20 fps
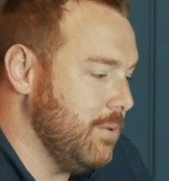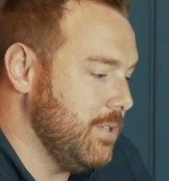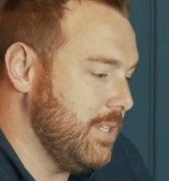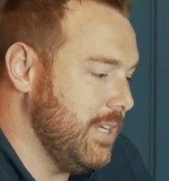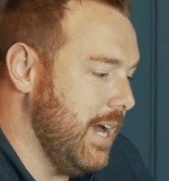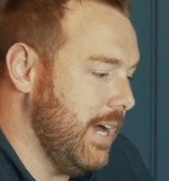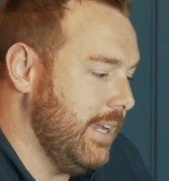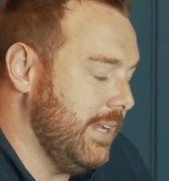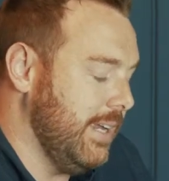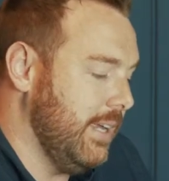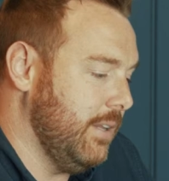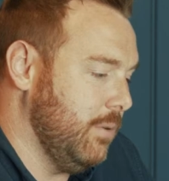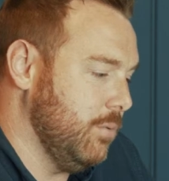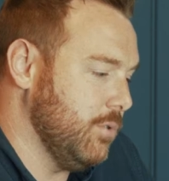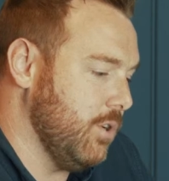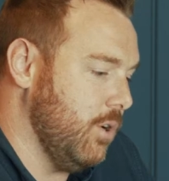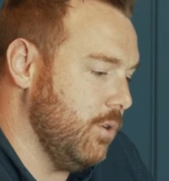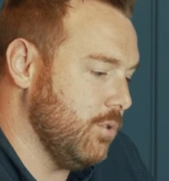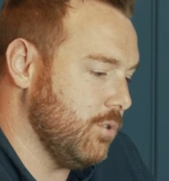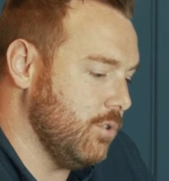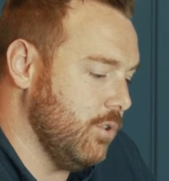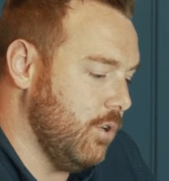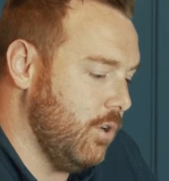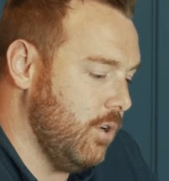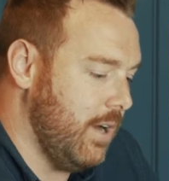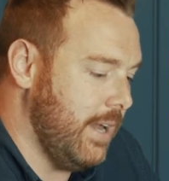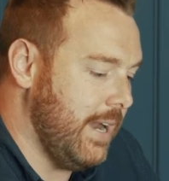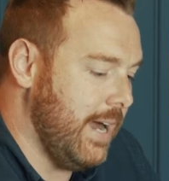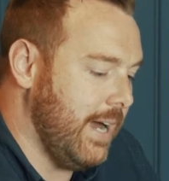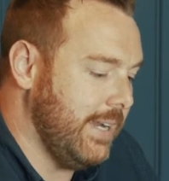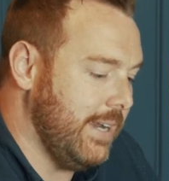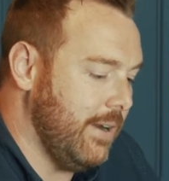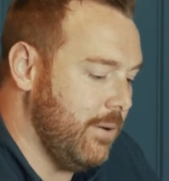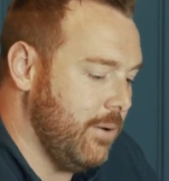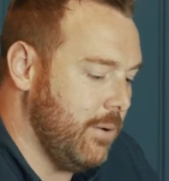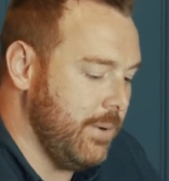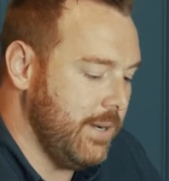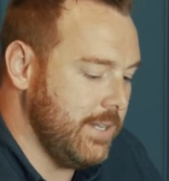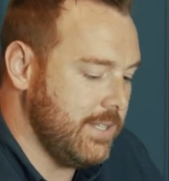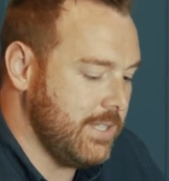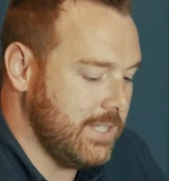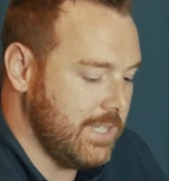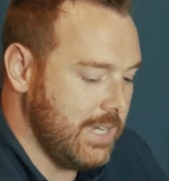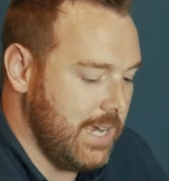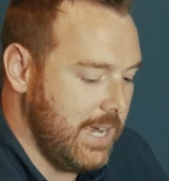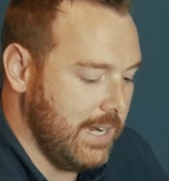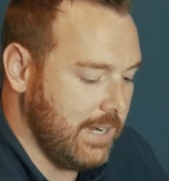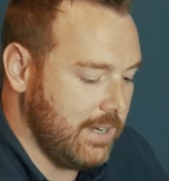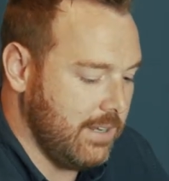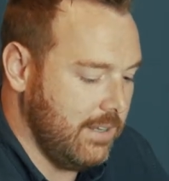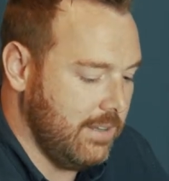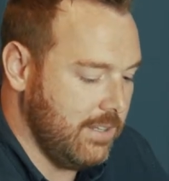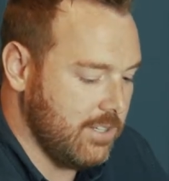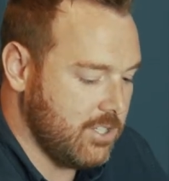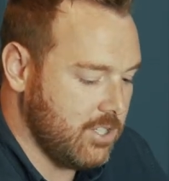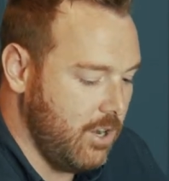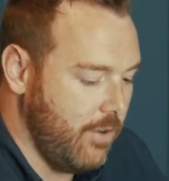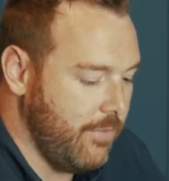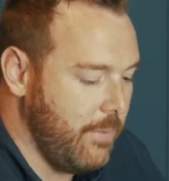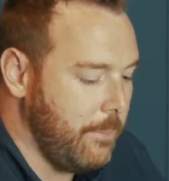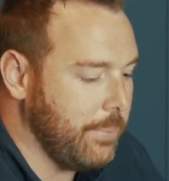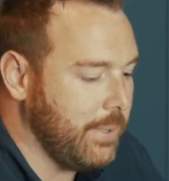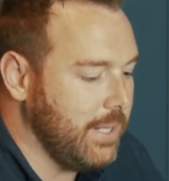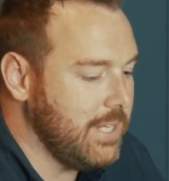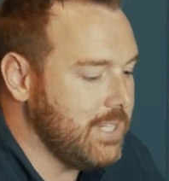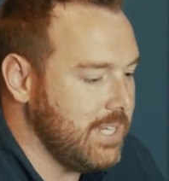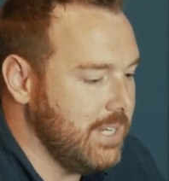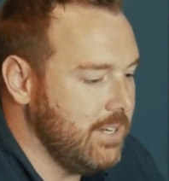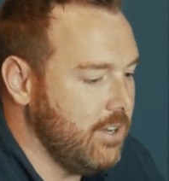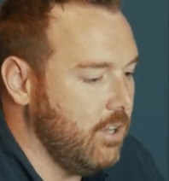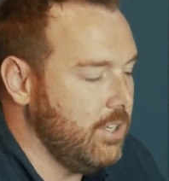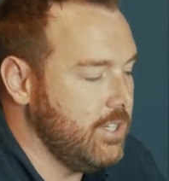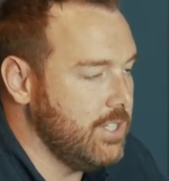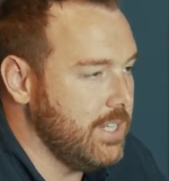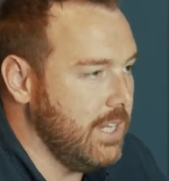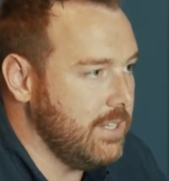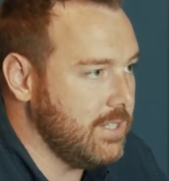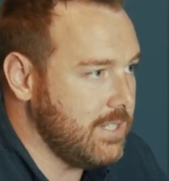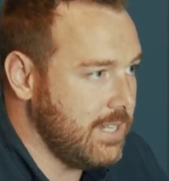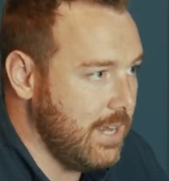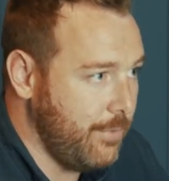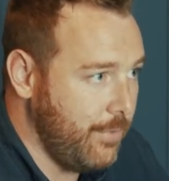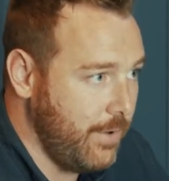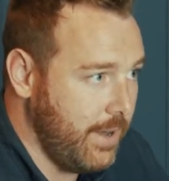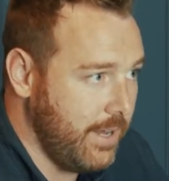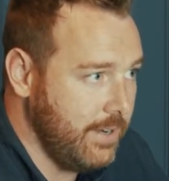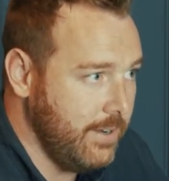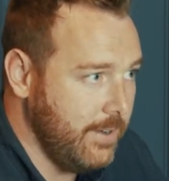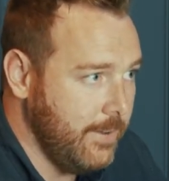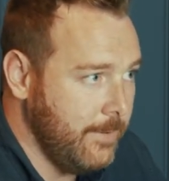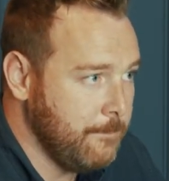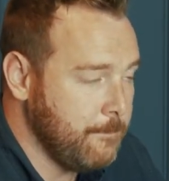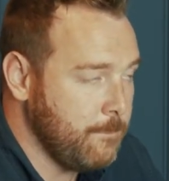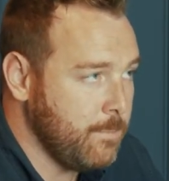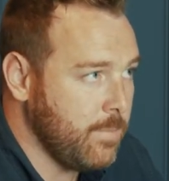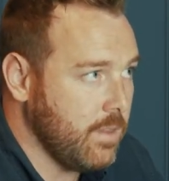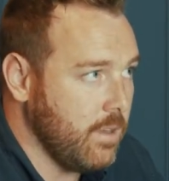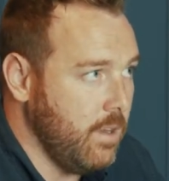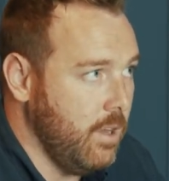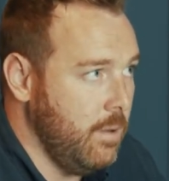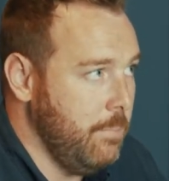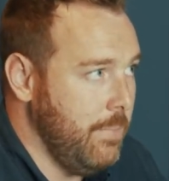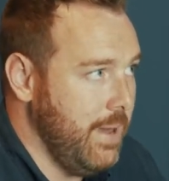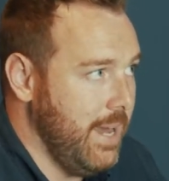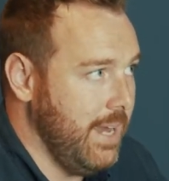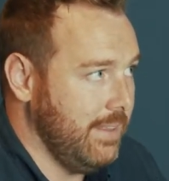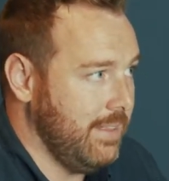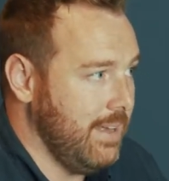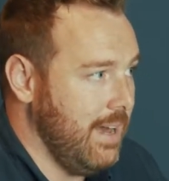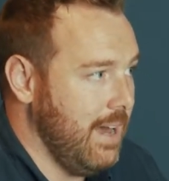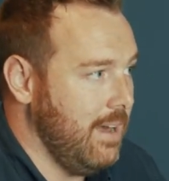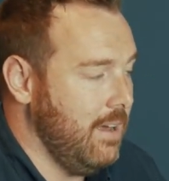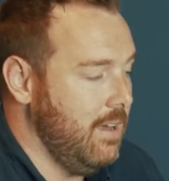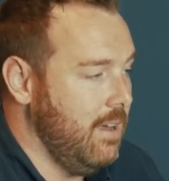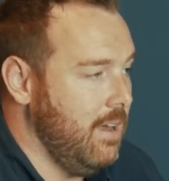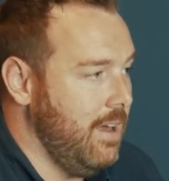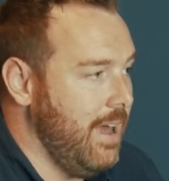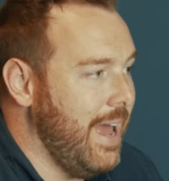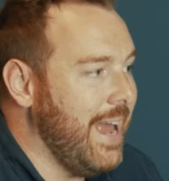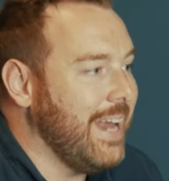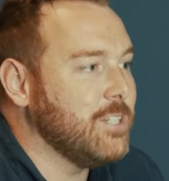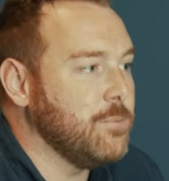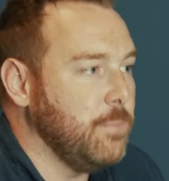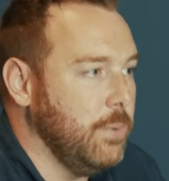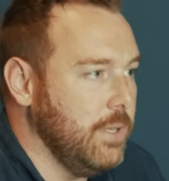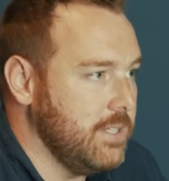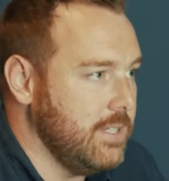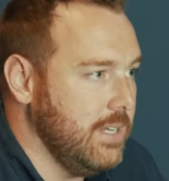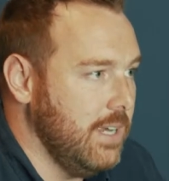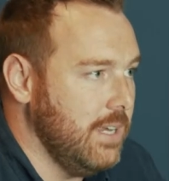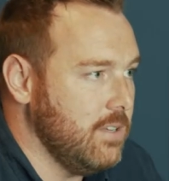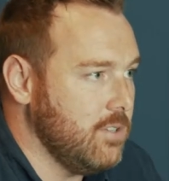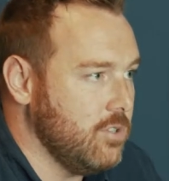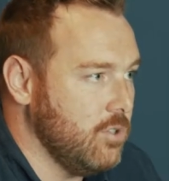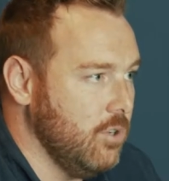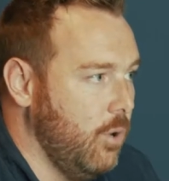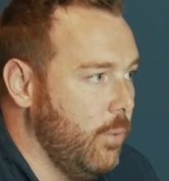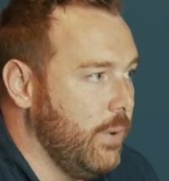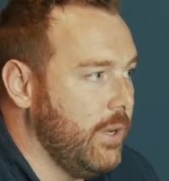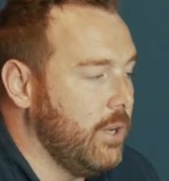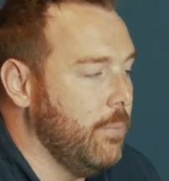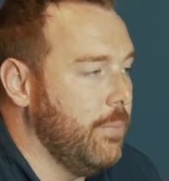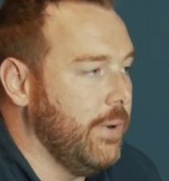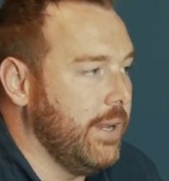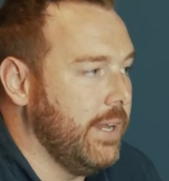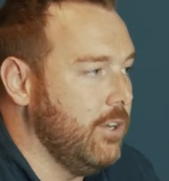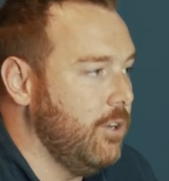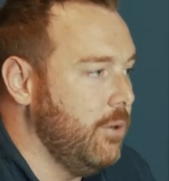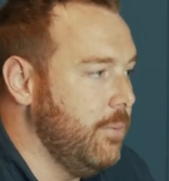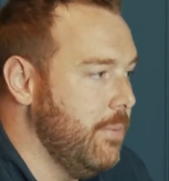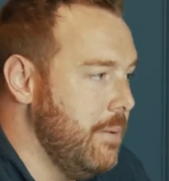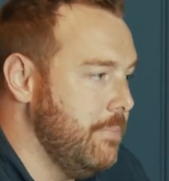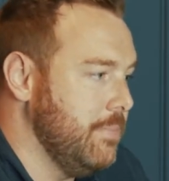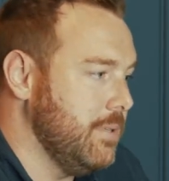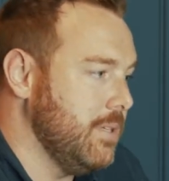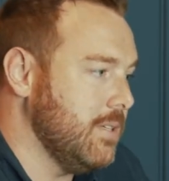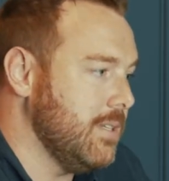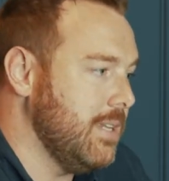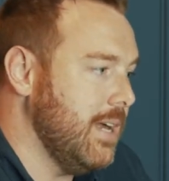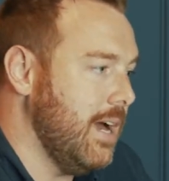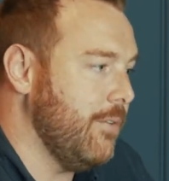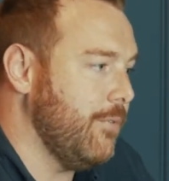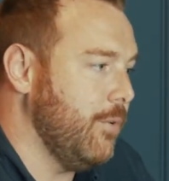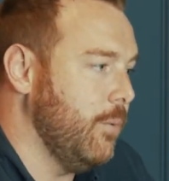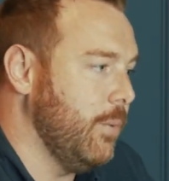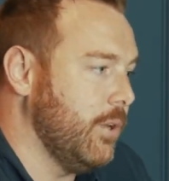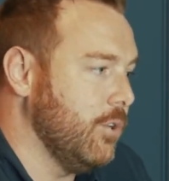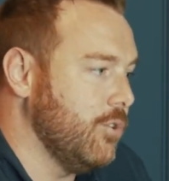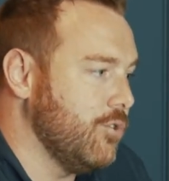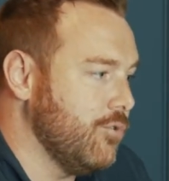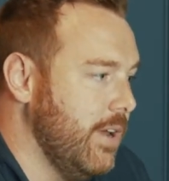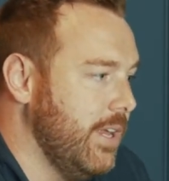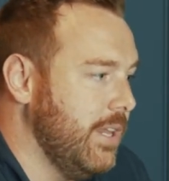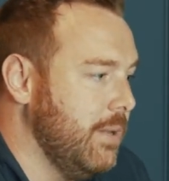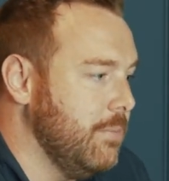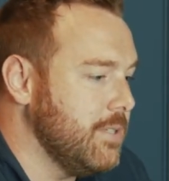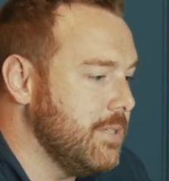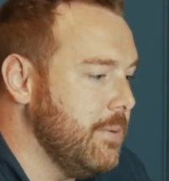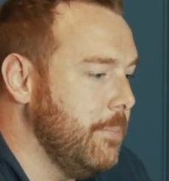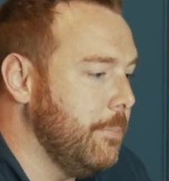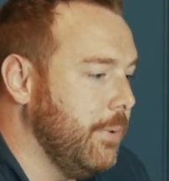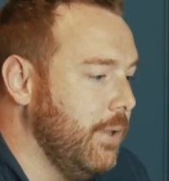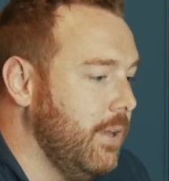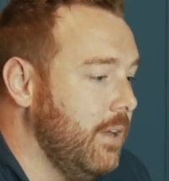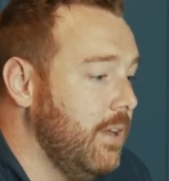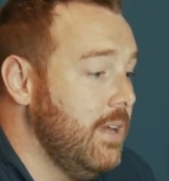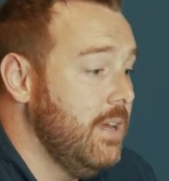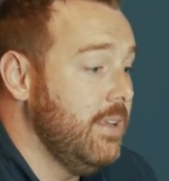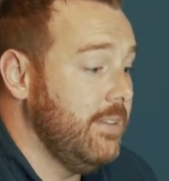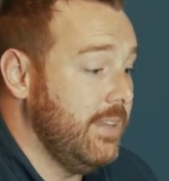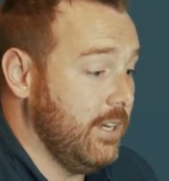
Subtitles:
was the idea. There was also an idea I wanted to take the sort of implicit knowledge that the staff had and make that explicit, so we could bring in new members of staff and we could train them simpler.